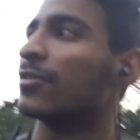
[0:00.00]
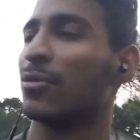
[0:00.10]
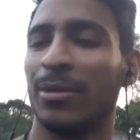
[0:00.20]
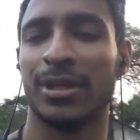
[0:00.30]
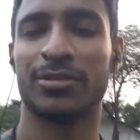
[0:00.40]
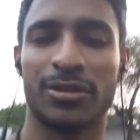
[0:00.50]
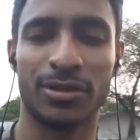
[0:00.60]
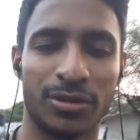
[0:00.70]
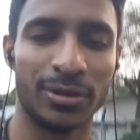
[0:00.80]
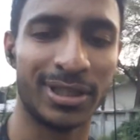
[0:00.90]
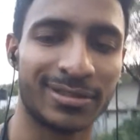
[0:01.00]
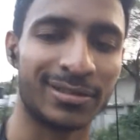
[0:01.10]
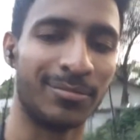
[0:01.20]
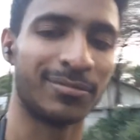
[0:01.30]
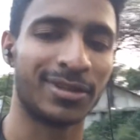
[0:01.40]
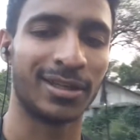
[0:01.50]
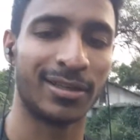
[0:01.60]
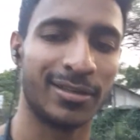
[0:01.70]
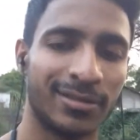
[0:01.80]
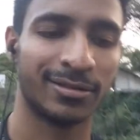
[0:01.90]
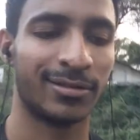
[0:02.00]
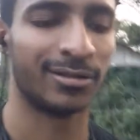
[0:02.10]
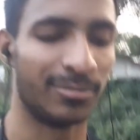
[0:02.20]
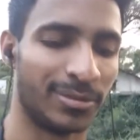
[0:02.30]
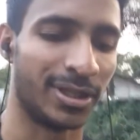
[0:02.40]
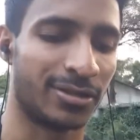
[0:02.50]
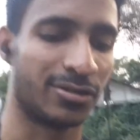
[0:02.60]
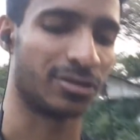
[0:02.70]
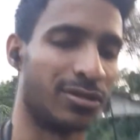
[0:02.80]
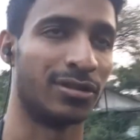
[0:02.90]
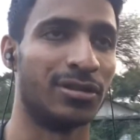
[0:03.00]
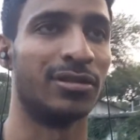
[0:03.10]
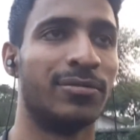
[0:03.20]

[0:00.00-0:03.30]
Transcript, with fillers: So make sure you're doing something, make sure